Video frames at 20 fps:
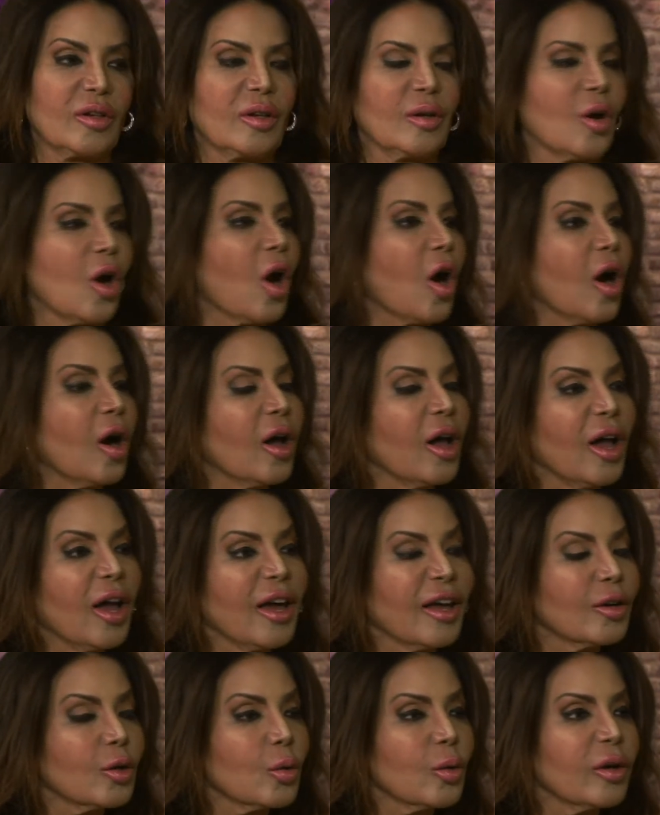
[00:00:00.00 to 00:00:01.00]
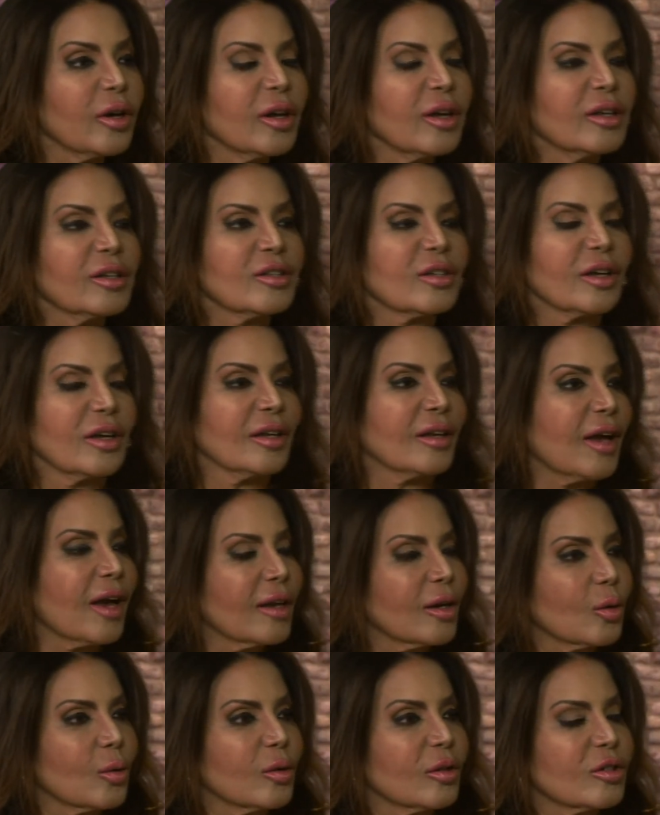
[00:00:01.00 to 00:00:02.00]
adequate,
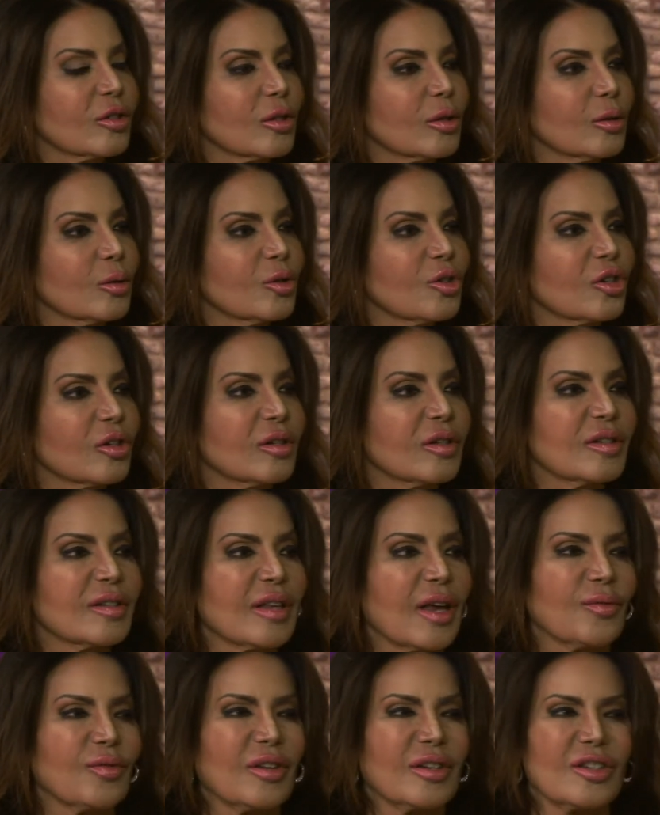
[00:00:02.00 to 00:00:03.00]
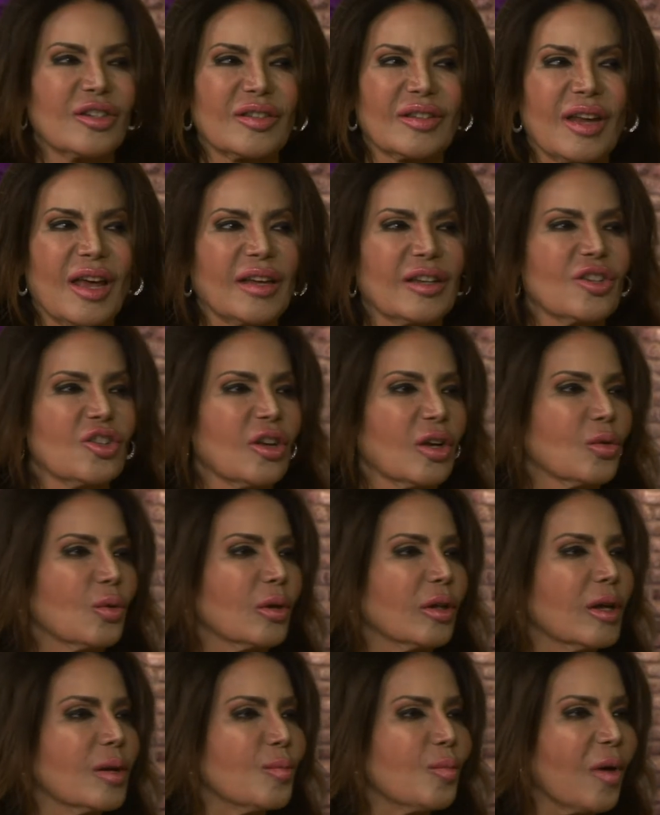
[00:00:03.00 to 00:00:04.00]
inadequate solutions? Have they just had a general
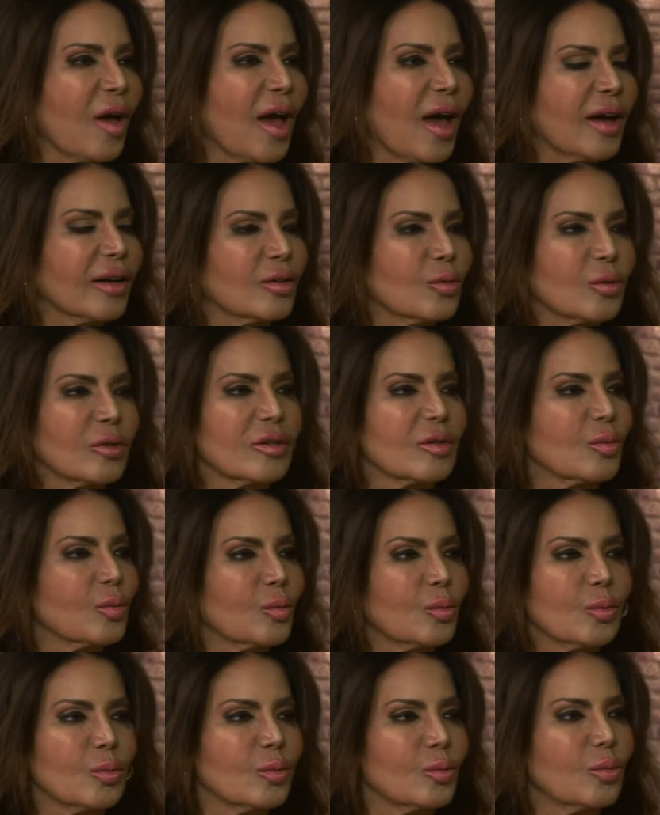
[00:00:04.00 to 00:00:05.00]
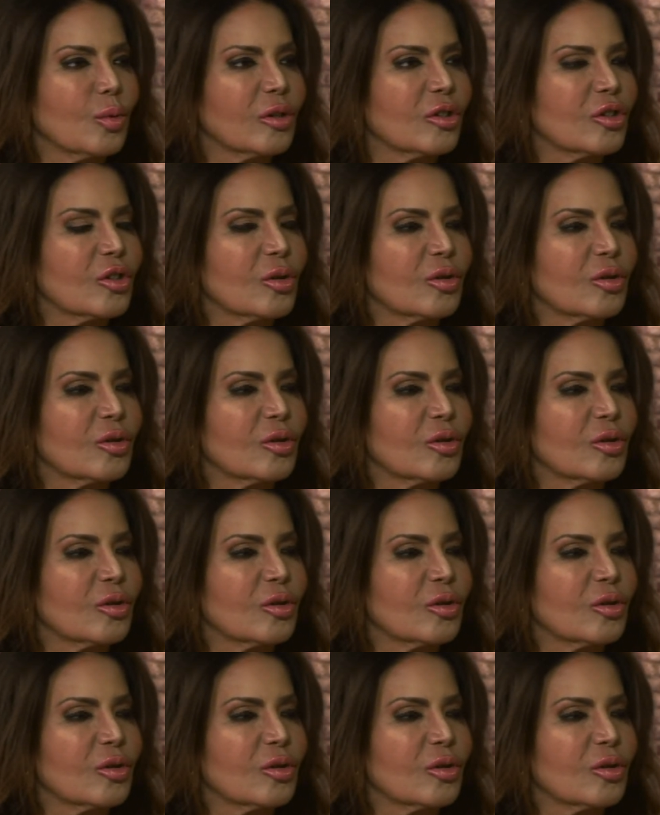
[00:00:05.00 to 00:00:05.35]
impact? What's your